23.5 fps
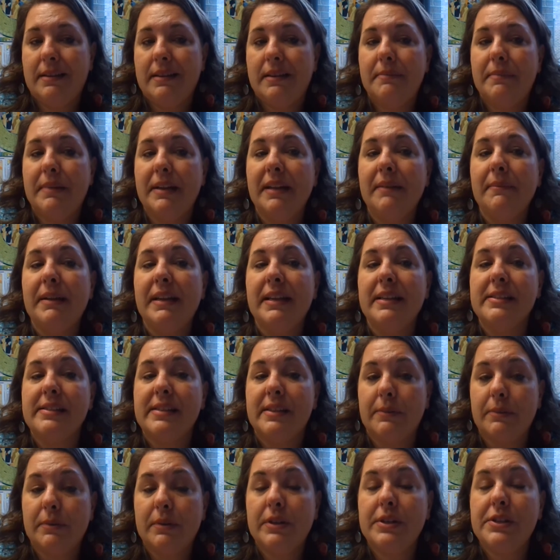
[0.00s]
but it means
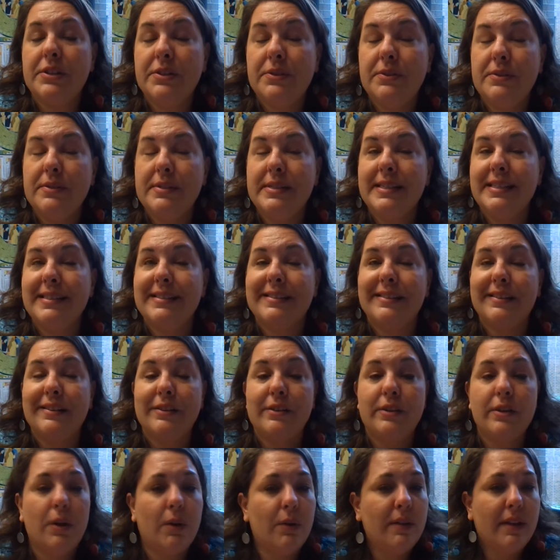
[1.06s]
that we're choosing to
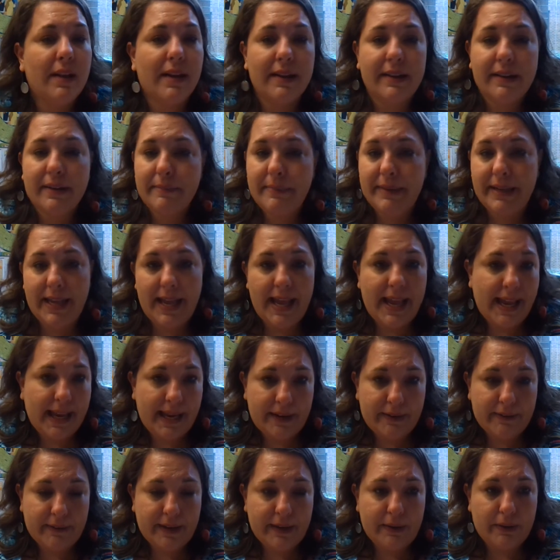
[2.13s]
no longer be
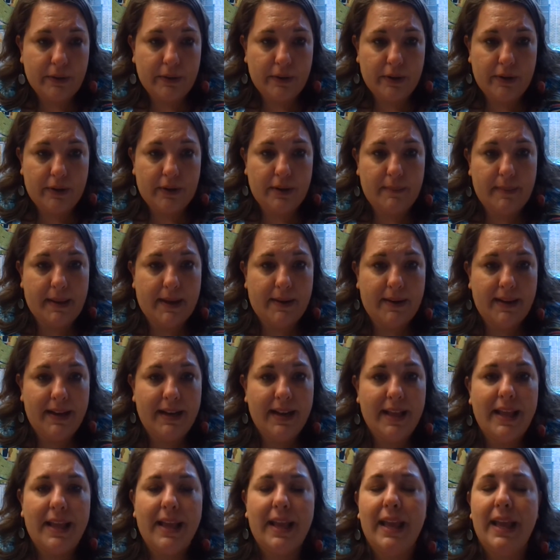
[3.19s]
angry or hurt about it,
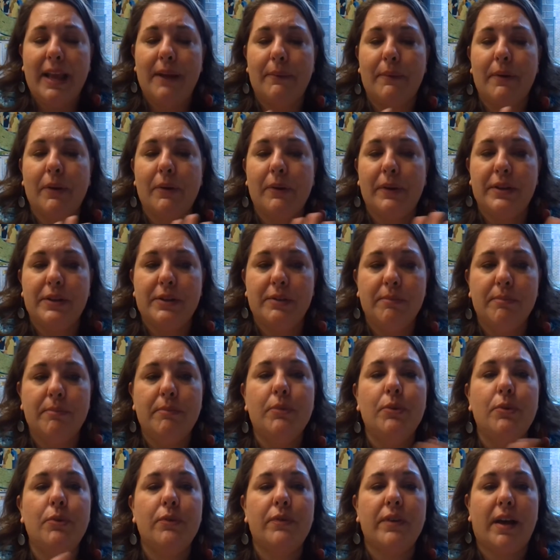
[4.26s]
and we're going to
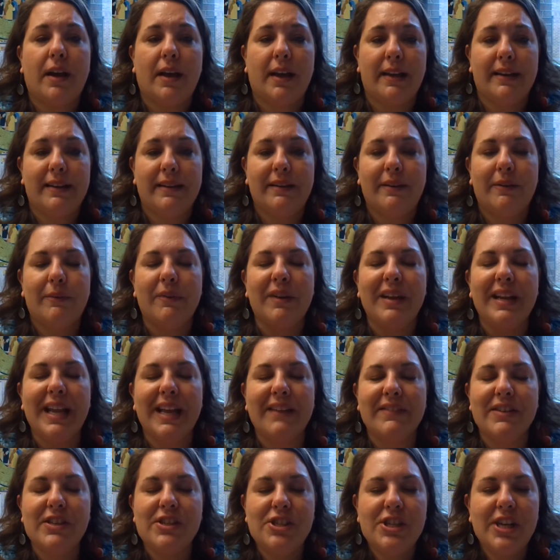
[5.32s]
move on. We're going to
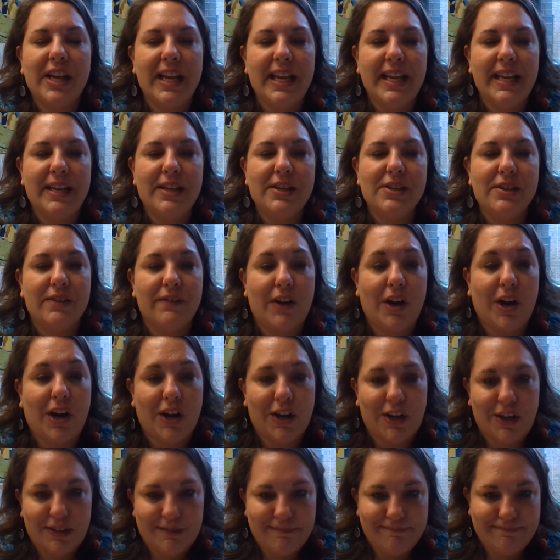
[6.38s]
have a change of
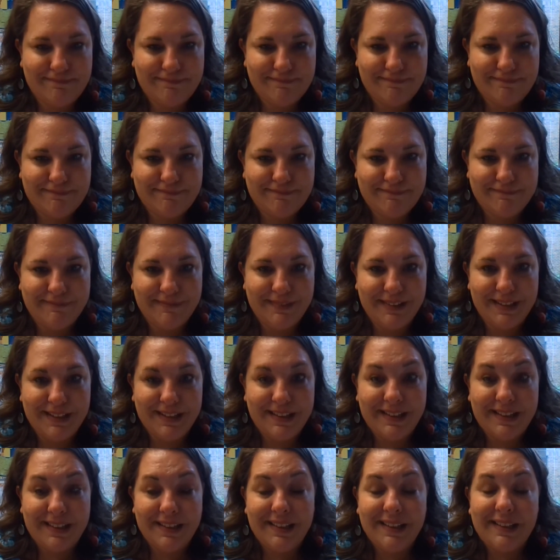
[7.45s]
heart.
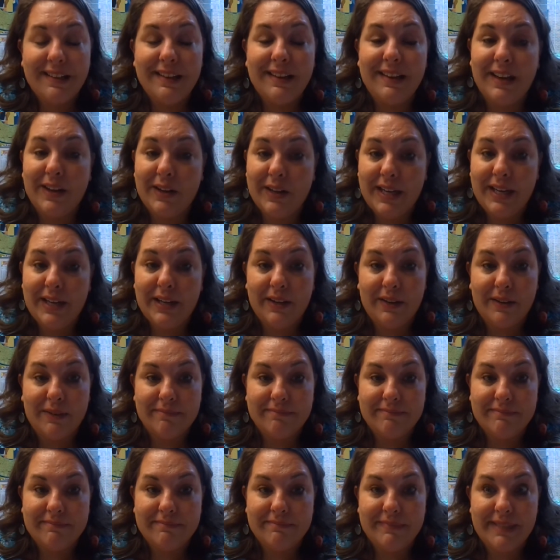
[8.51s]
Now I know,
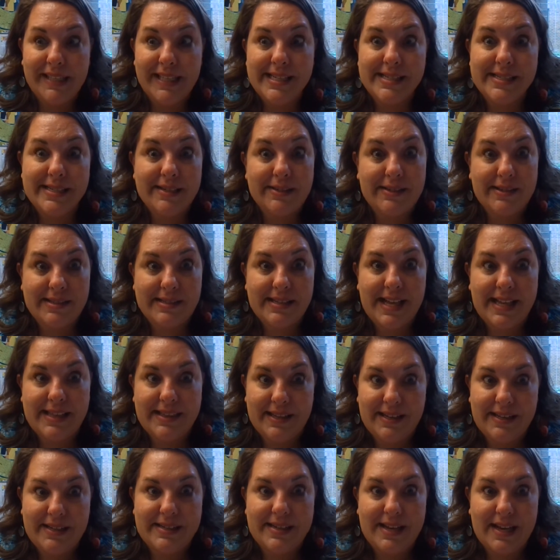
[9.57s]
easier said
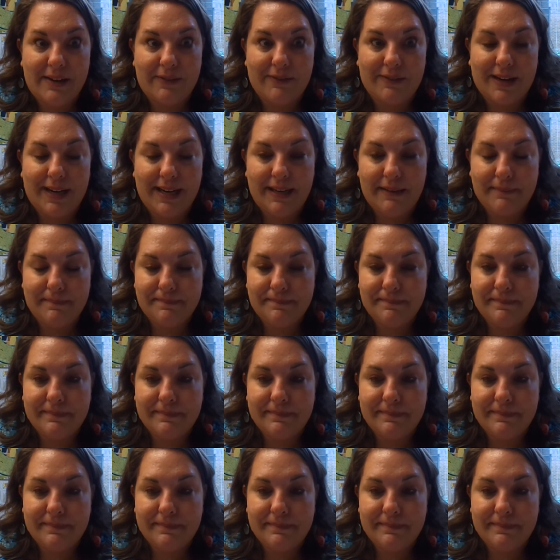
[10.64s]
than done, right?